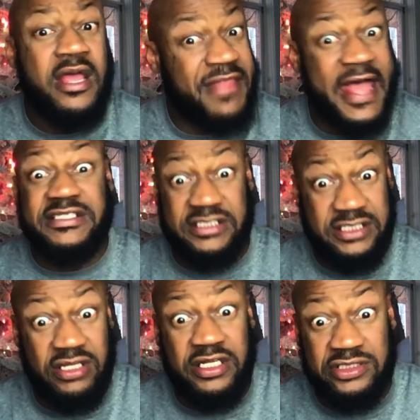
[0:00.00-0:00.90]
That's
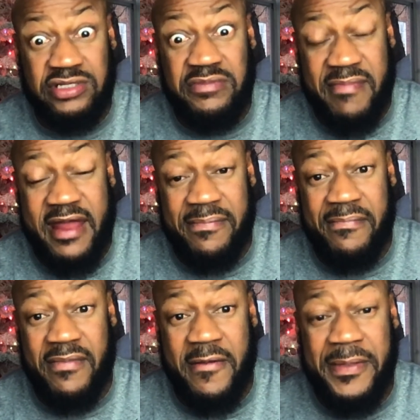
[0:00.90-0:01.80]
still an extreme amount
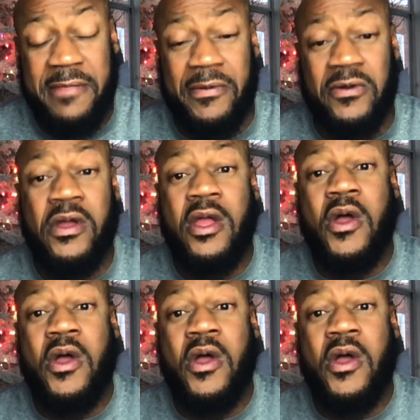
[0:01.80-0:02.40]
of people.